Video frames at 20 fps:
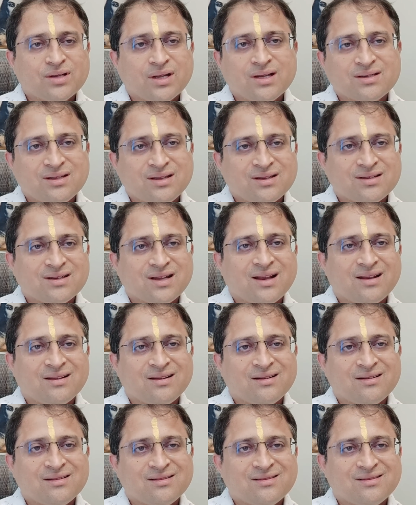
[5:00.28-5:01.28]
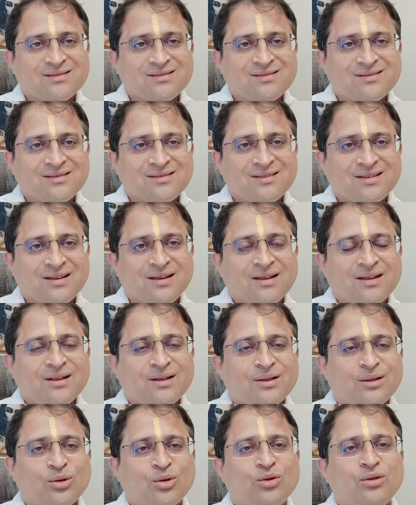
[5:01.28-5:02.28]
change the channel.
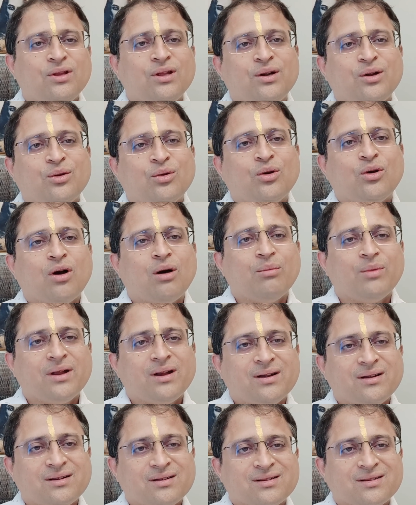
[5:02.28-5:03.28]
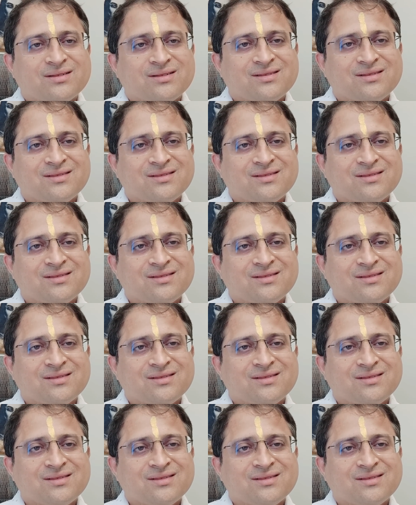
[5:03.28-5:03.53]
No need to comment